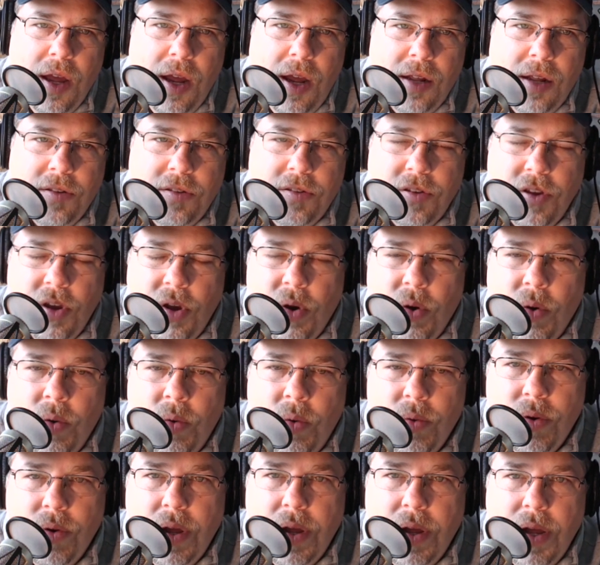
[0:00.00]
And
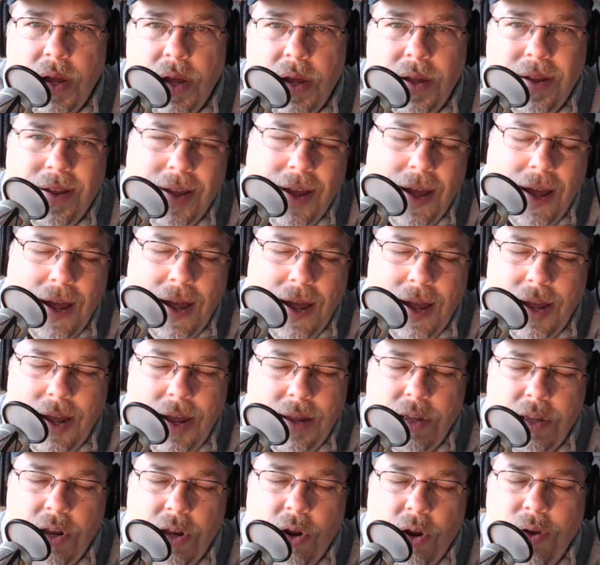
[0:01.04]
so,
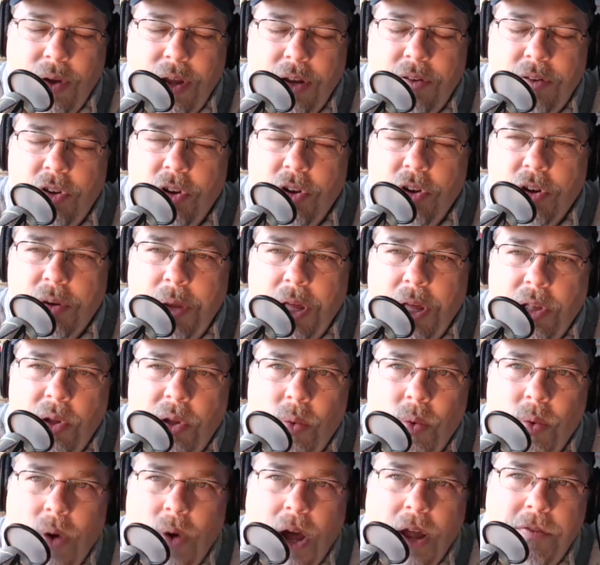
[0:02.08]
it took me a
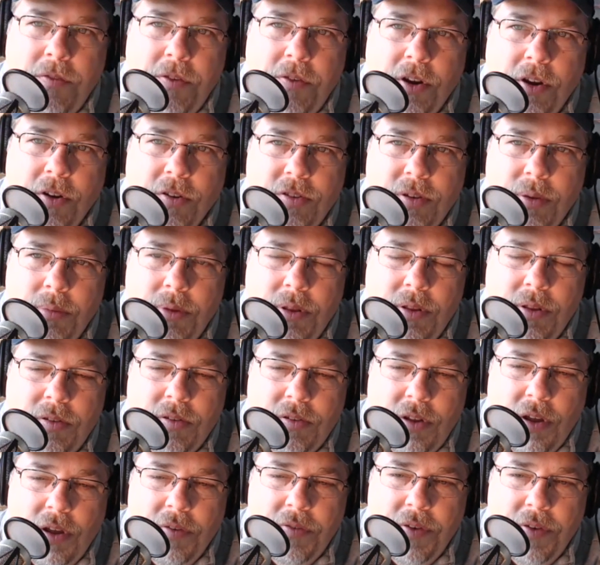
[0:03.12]
little while to figure some of this
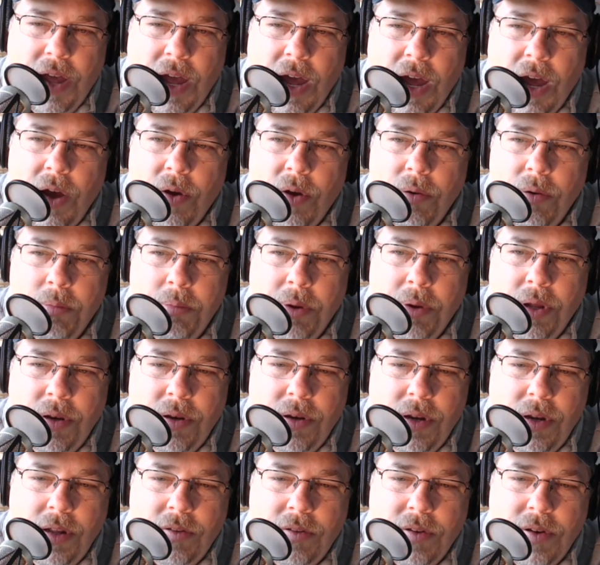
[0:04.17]
stuff out,
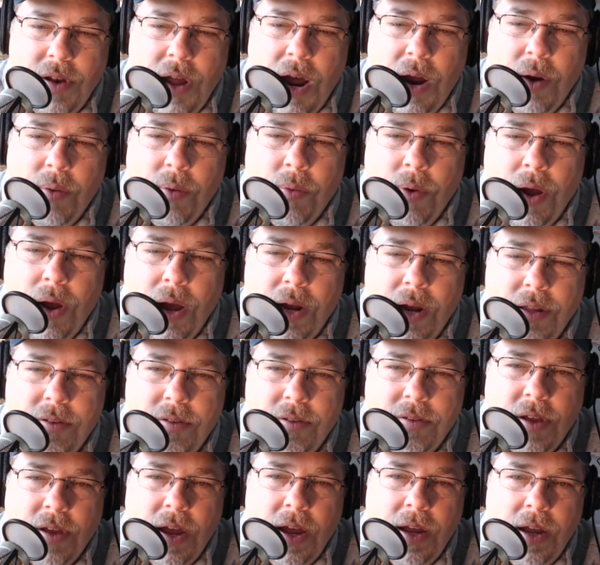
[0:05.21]
but it's not rocket
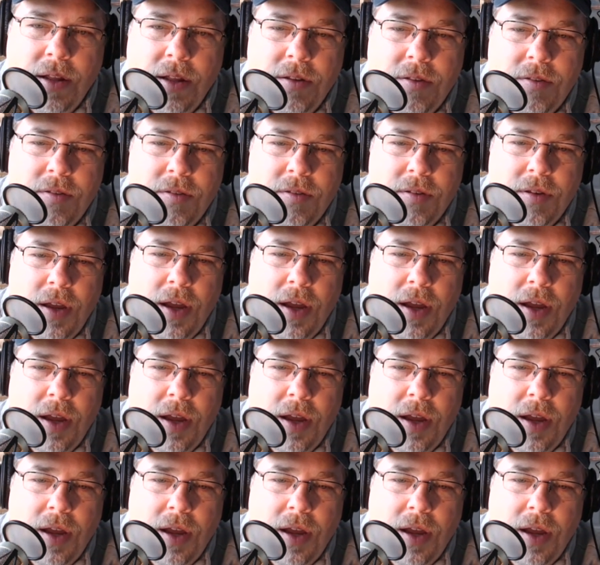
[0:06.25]
science.